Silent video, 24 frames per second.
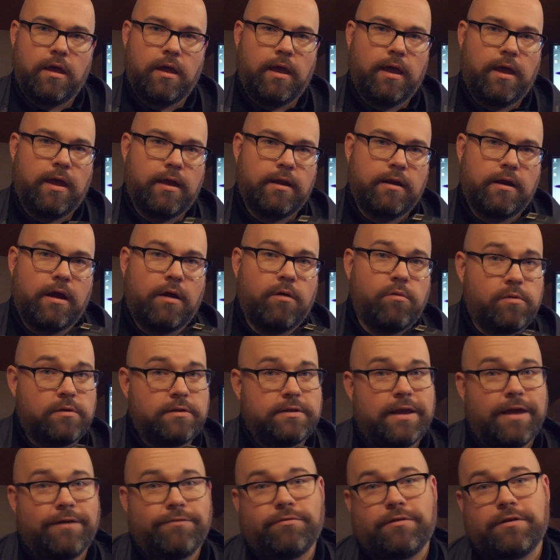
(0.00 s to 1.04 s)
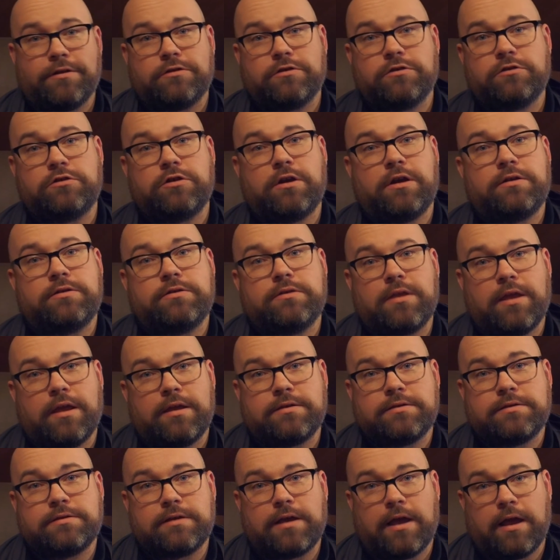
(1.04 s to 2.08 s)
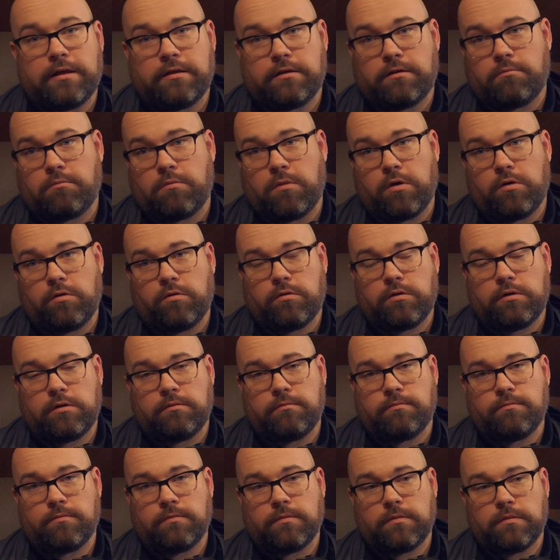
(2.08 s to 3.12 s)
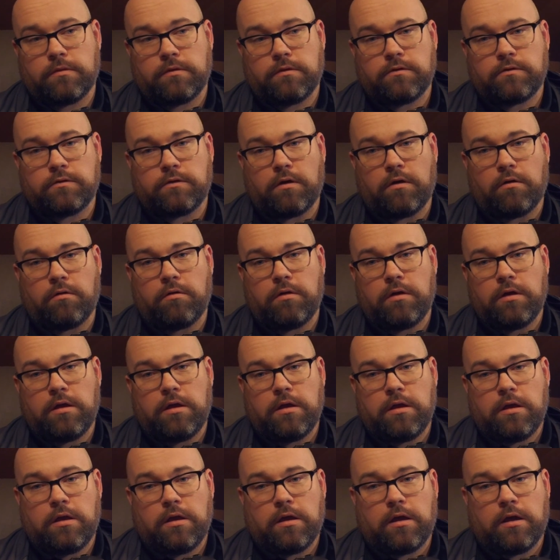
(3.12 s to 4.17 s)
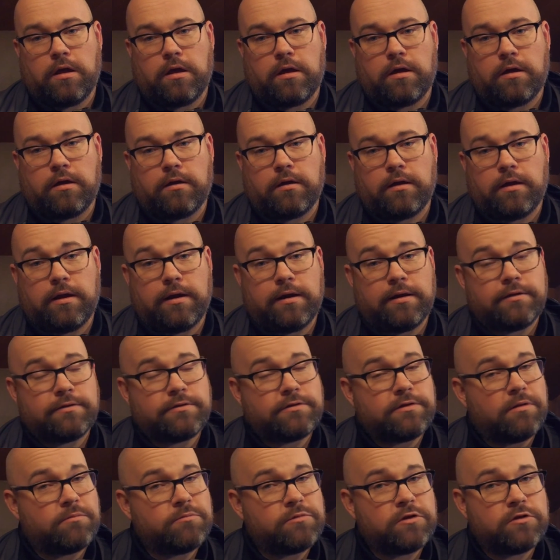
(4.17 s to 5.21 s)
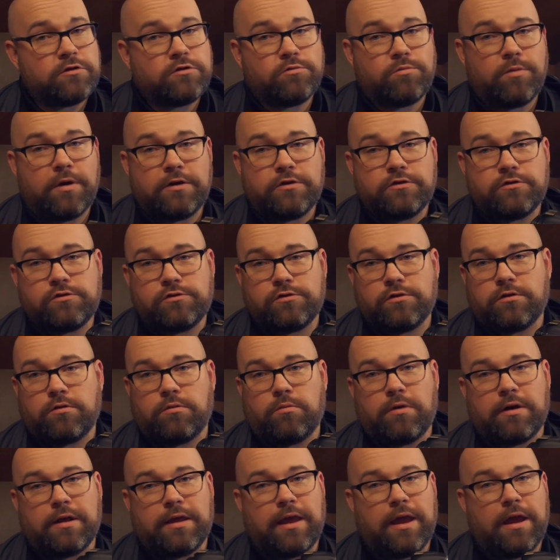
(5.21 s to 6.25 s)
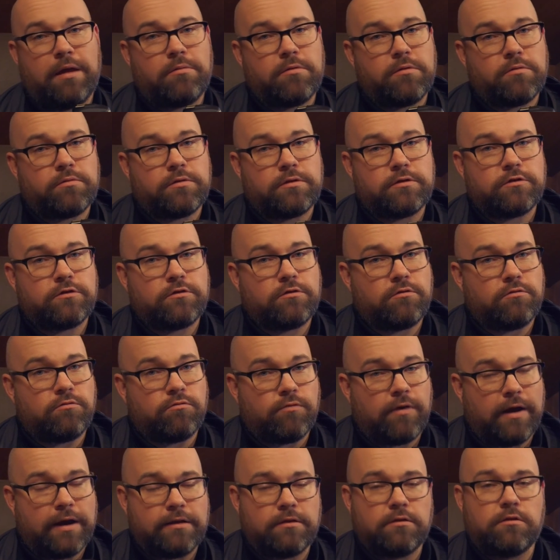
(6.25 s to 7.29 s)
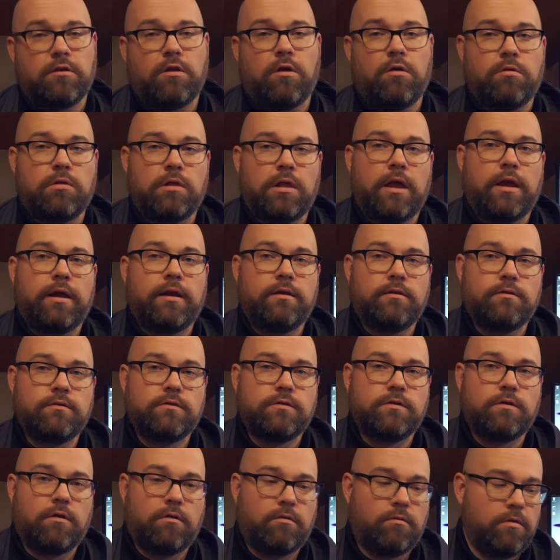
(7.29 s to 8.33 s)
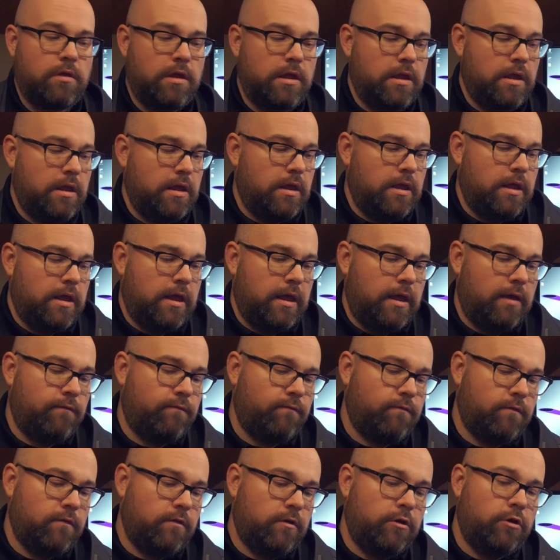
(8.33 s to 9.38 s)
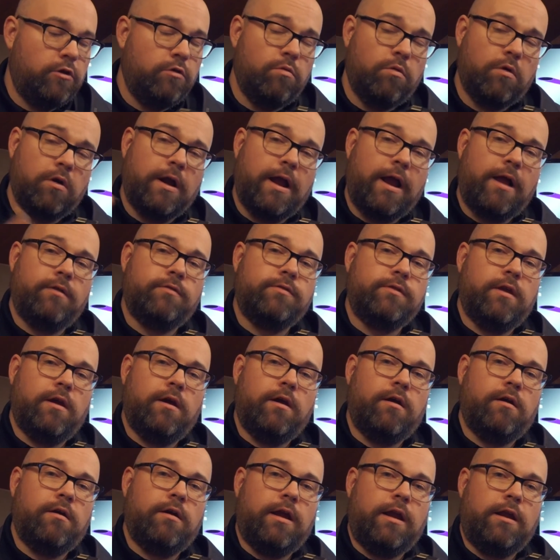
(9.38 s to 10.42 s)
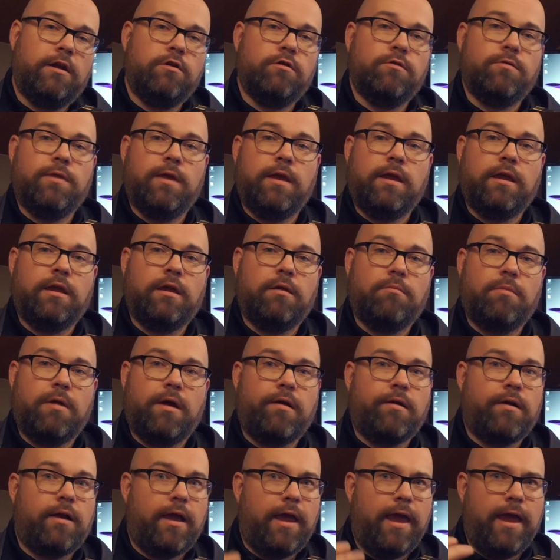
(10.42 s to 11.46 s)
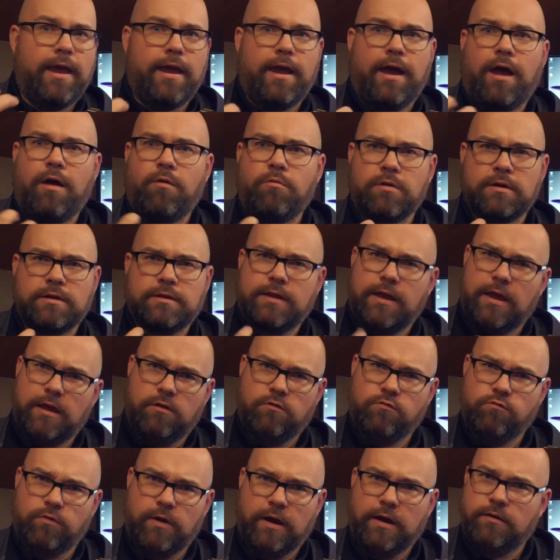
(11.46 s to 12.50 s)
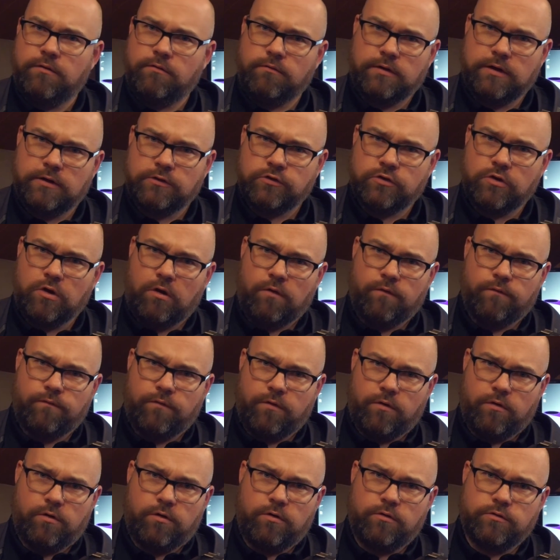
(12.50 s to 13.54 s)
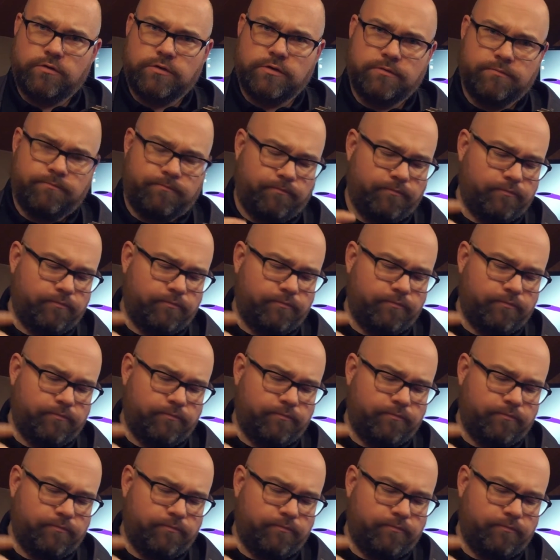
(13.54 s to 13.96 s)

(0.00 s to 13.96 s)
and I would definitely suggest a silent mode. So, and in some situations you're going to want a camera with great low light. So if you are out there and you're thinking about, hey, I want to take great disc golf photos,